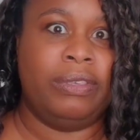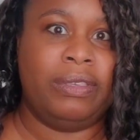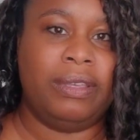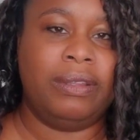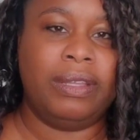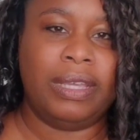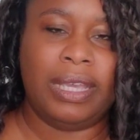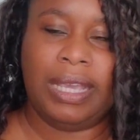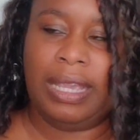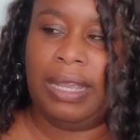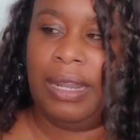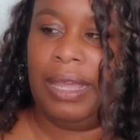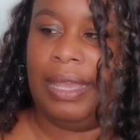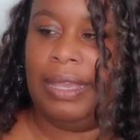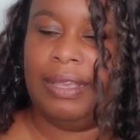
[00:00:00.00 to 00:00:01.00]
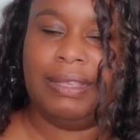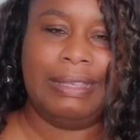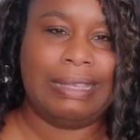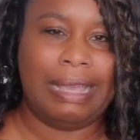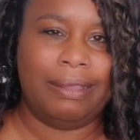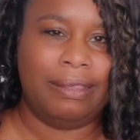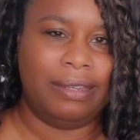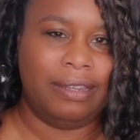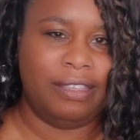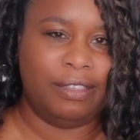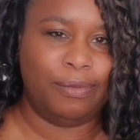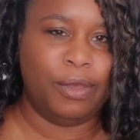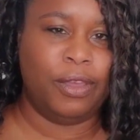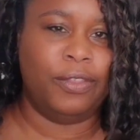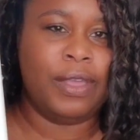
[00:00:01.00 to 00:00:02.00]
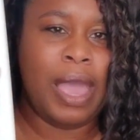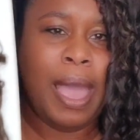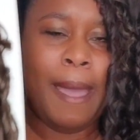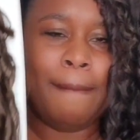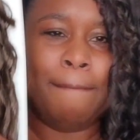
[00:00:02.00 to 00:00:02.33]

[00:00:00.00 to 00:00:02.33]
silky like satiny smooth,